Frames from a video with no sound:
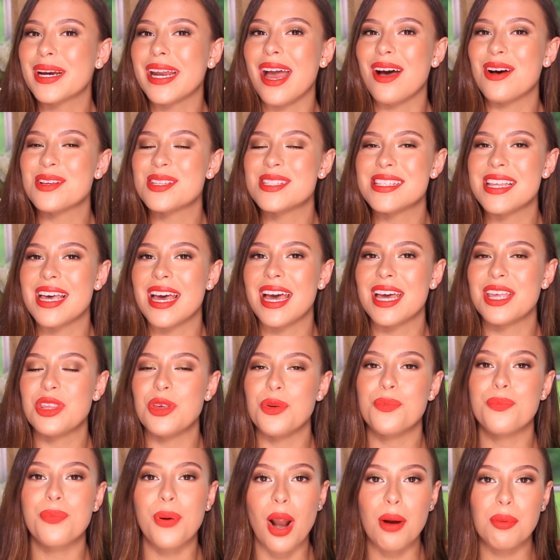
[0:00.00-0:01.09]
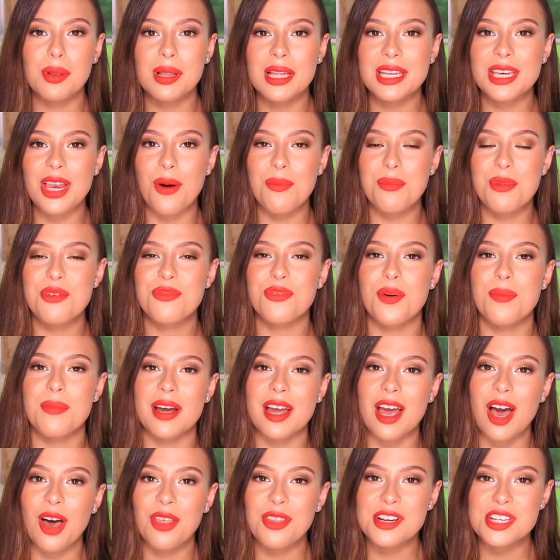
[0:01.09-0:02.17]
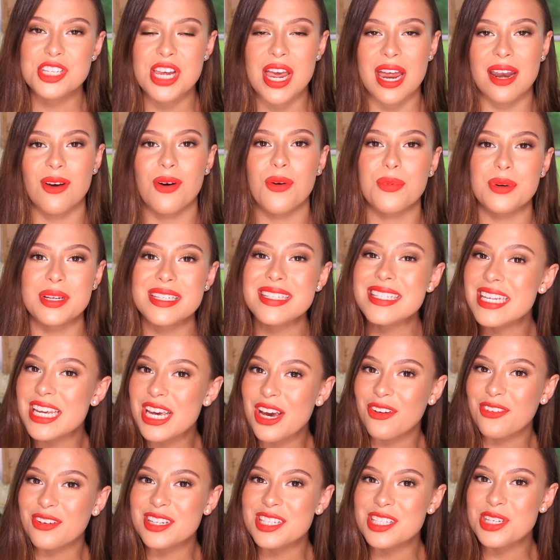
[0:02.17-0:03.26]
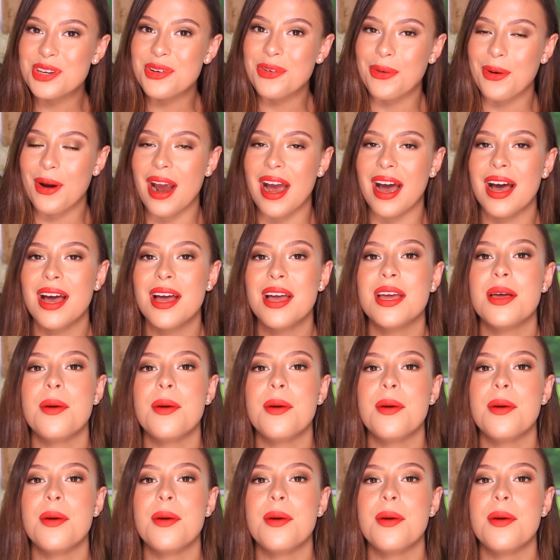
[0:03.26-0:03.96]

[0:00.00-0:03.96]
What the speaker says: Mariijose. You probably know me from my other channel with Tio Ventura.